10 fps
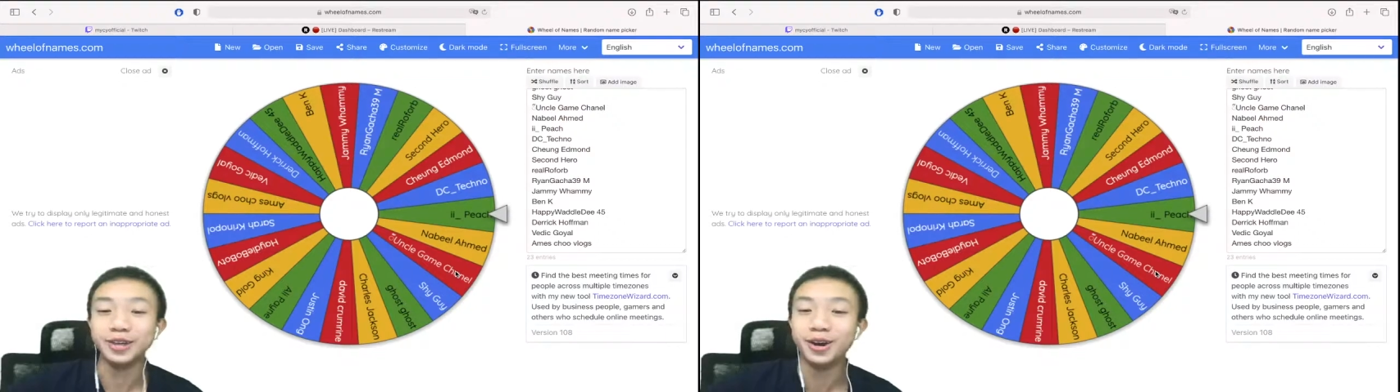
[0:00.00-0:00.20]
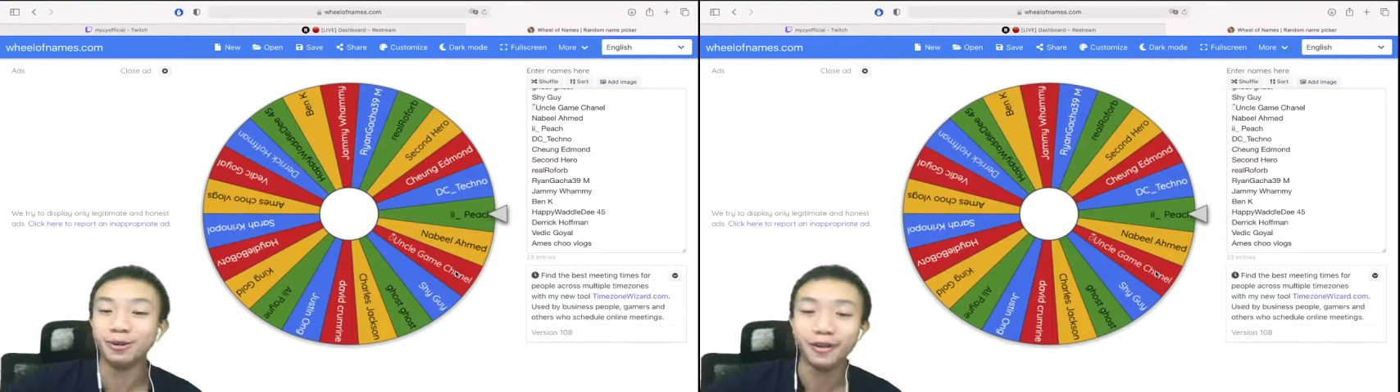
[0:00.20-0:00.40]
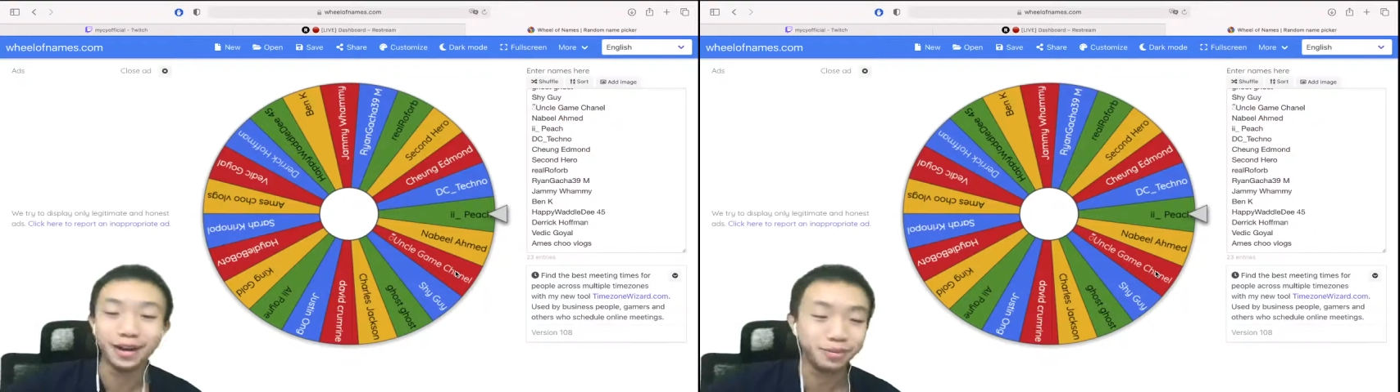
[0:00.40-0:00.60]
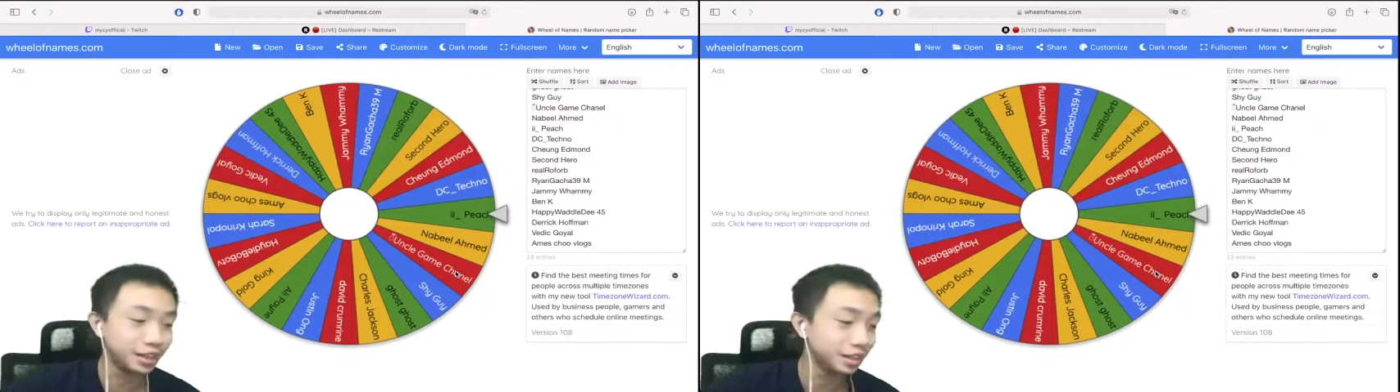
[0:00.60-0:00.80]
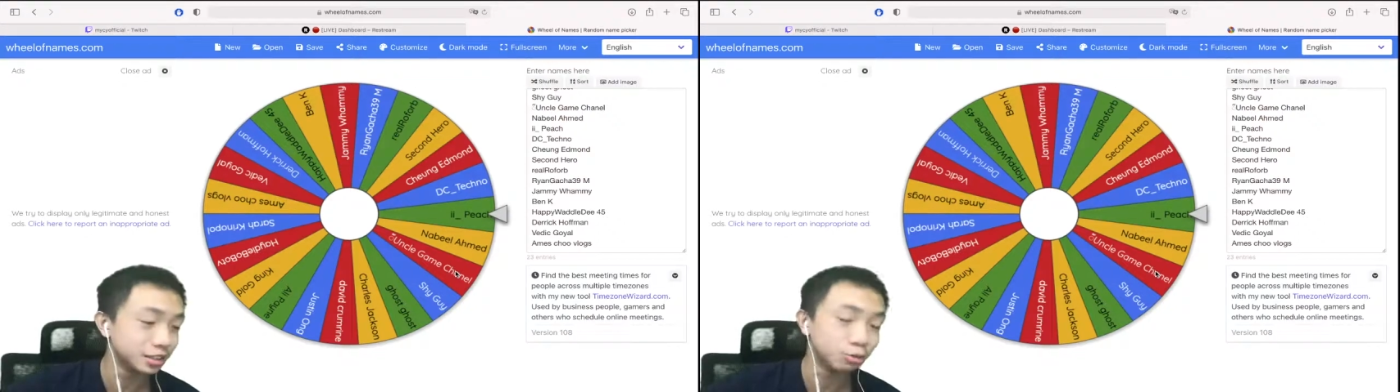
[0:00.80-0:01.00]
know why I
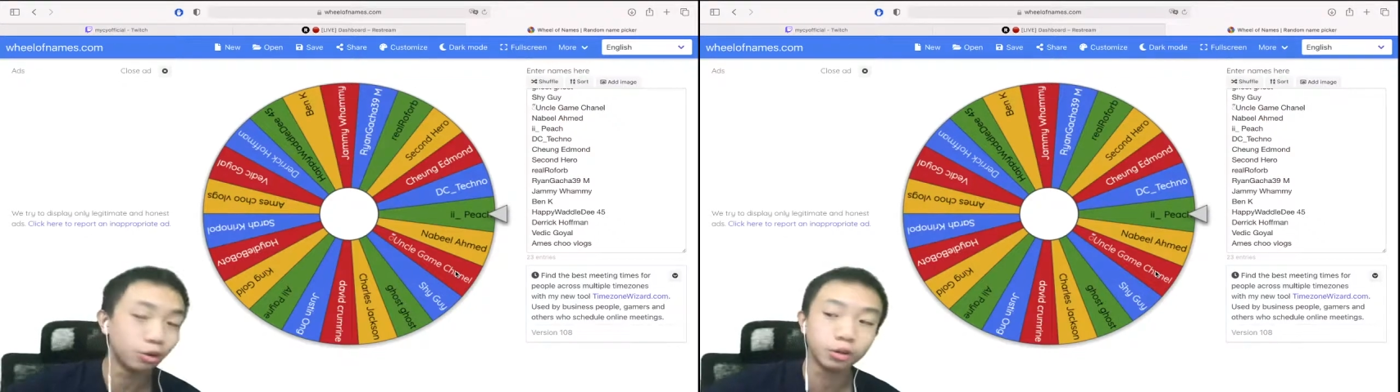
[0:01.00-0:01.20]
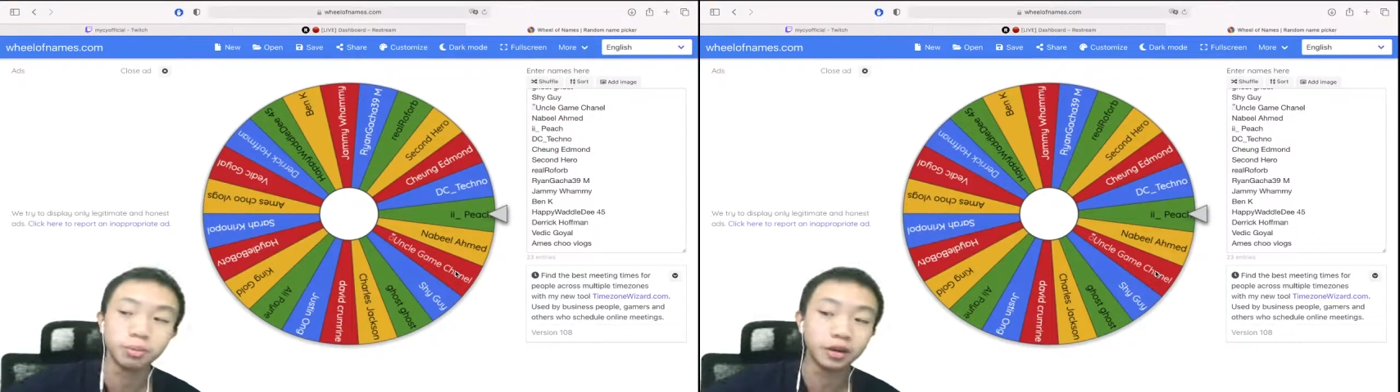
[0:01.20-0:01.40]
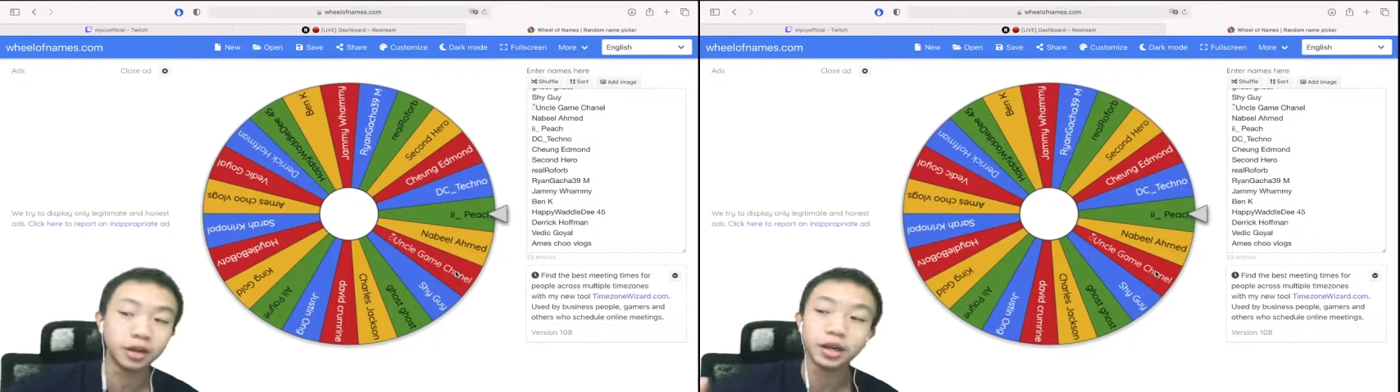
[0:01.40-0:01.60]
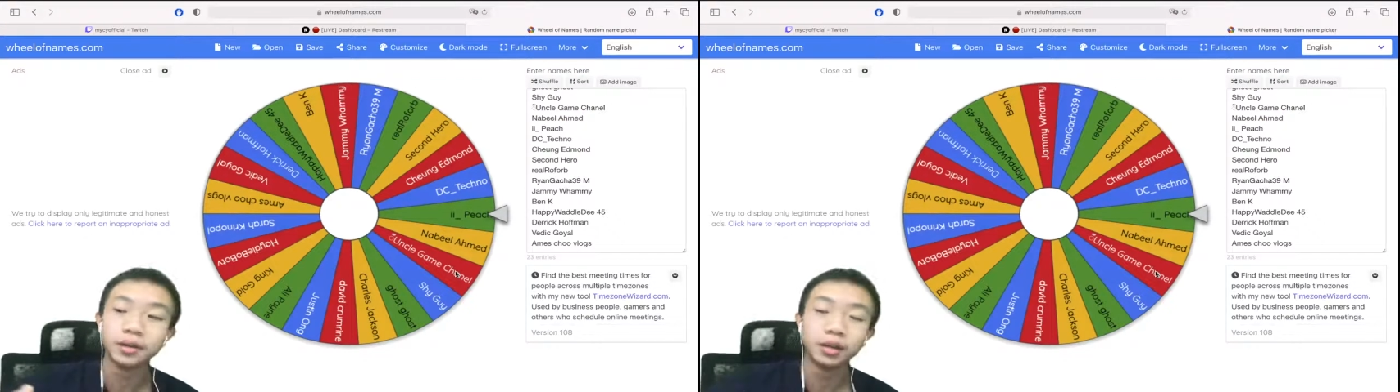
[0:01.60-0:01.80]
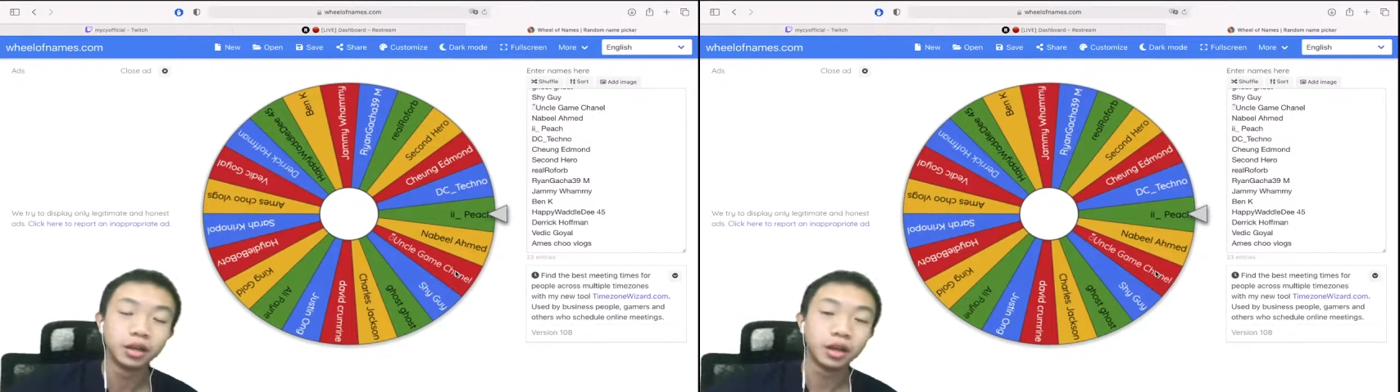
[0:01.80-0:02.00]
made this award, but
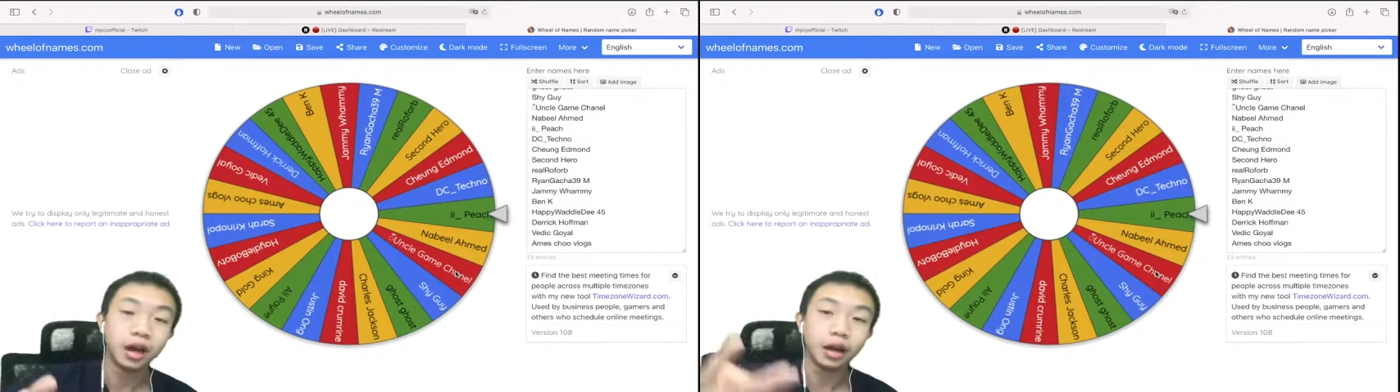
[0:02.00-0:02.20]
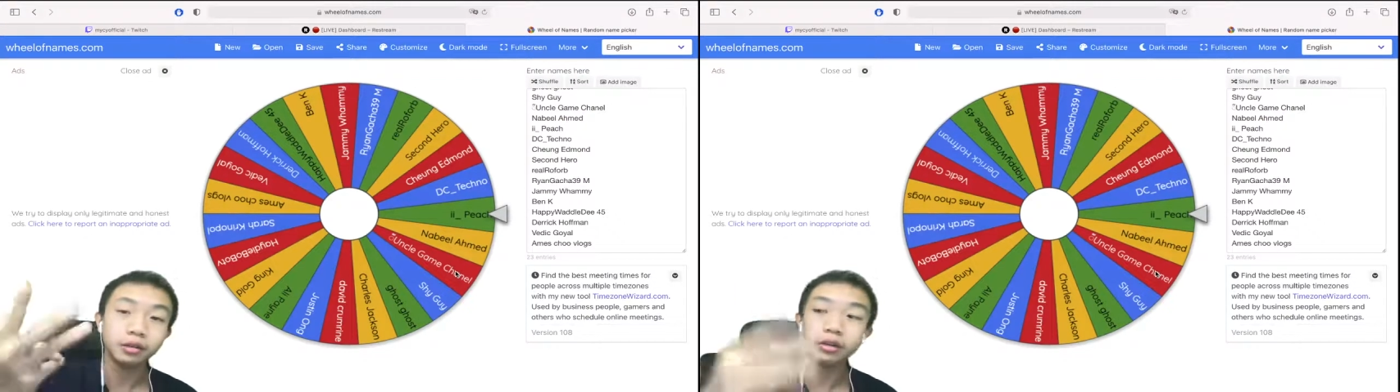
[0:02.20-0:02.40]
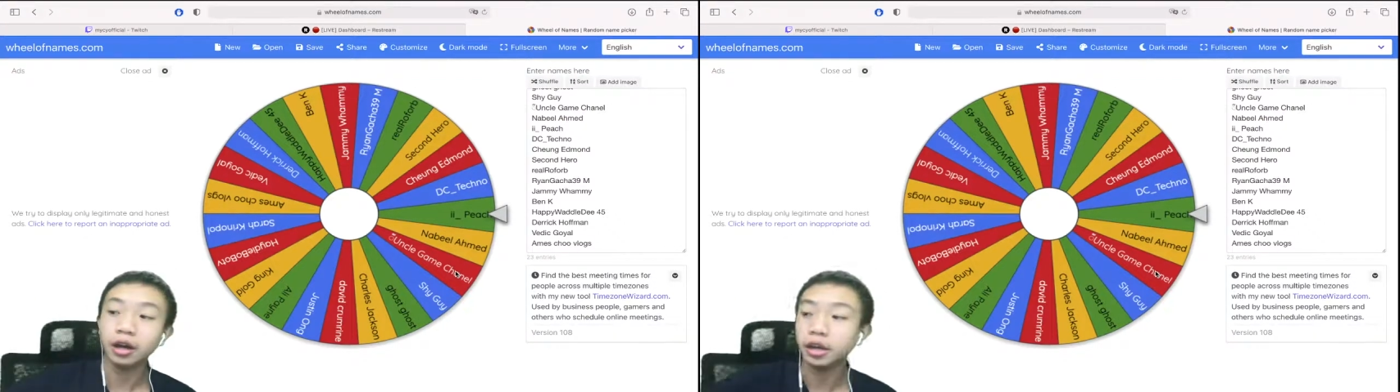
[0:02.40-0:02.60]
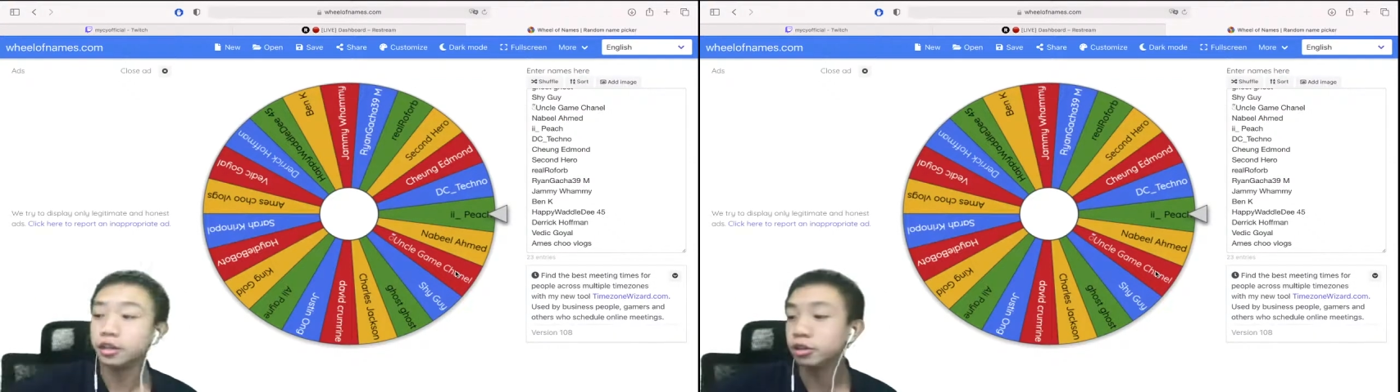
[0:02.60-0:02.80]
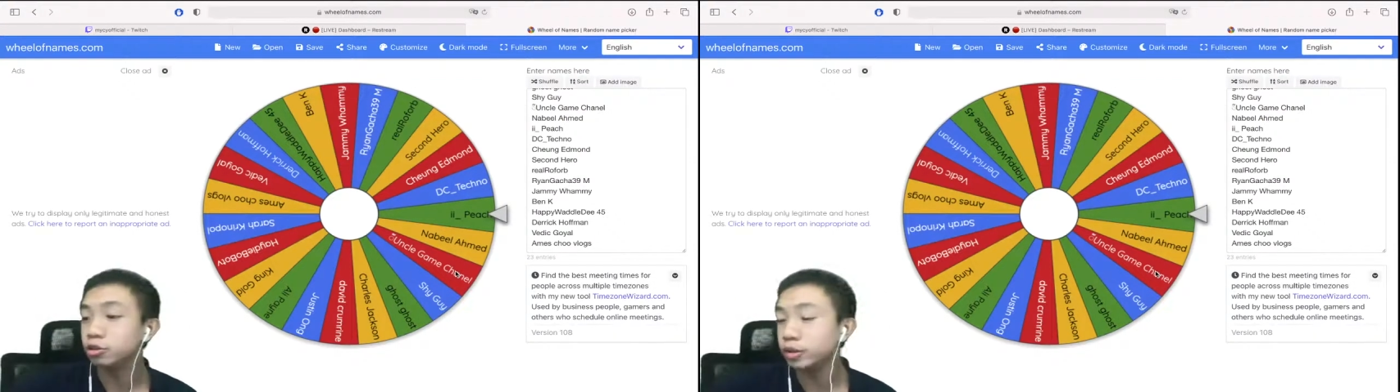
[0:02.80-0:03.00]
I don't
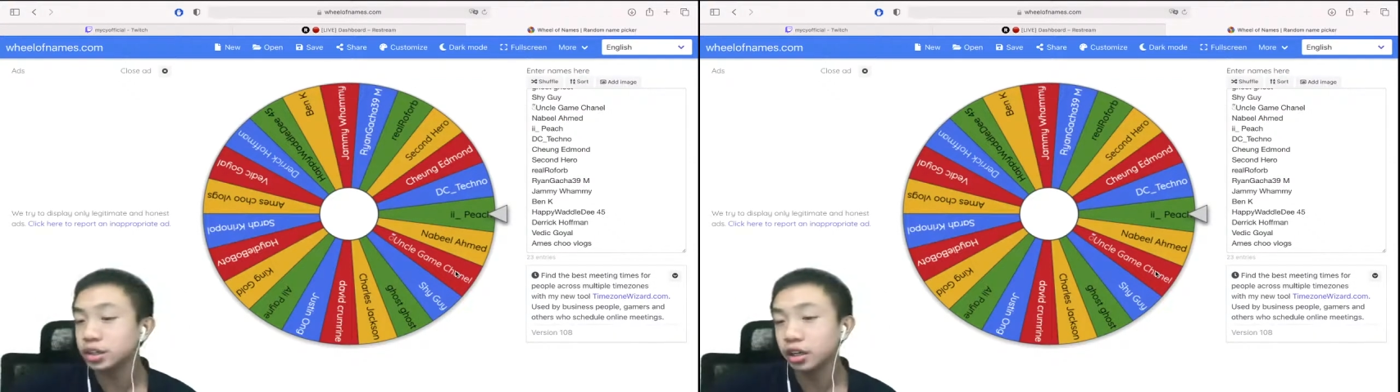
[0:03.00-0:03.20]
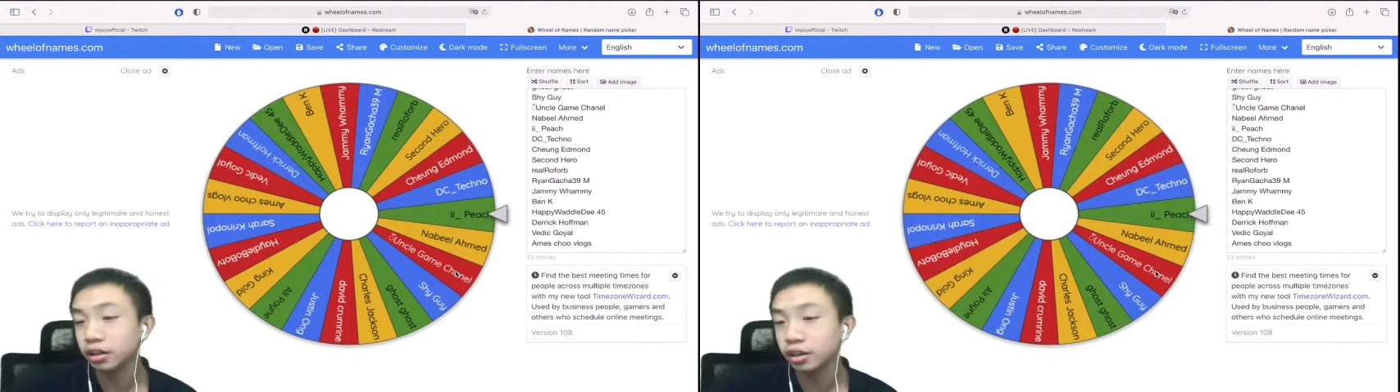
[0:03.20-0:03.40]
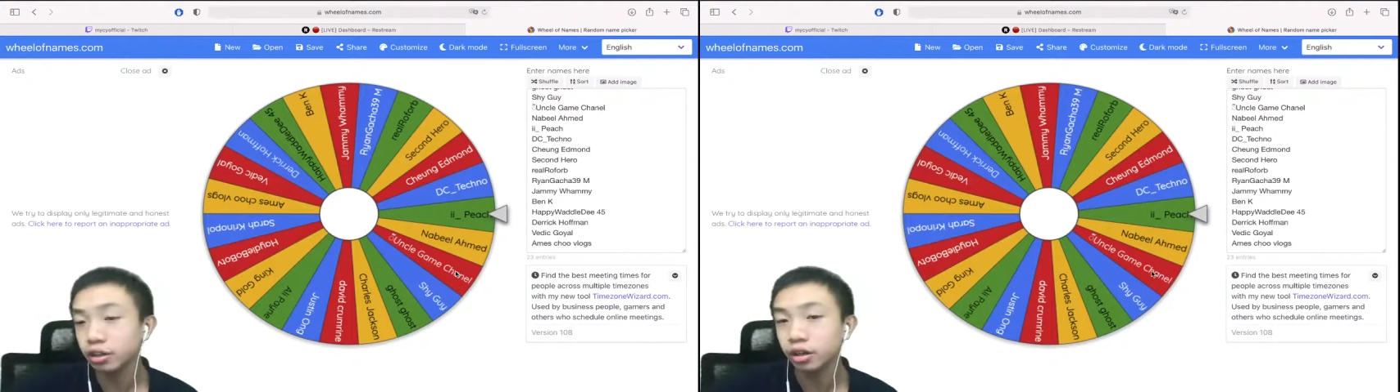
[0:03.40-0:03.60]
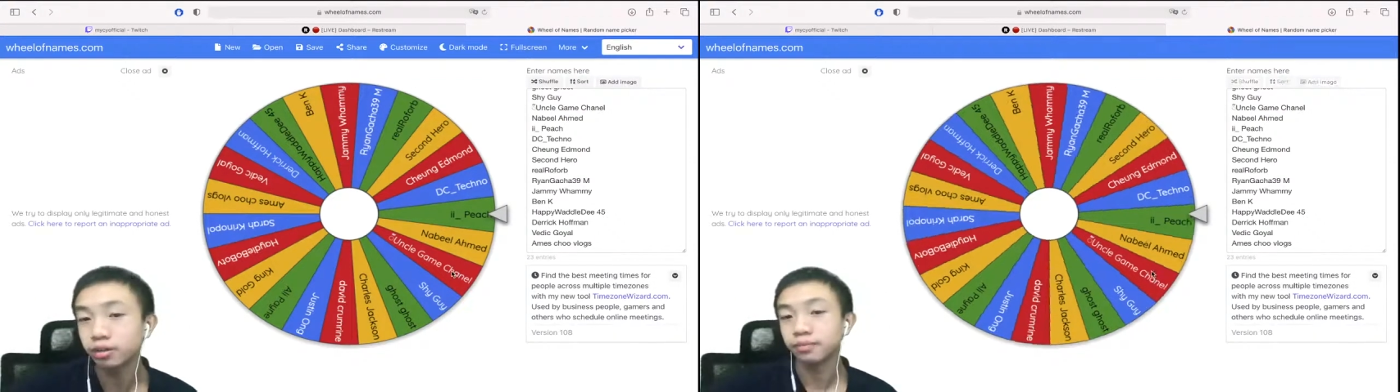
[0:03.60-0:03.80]
know, three sounded good.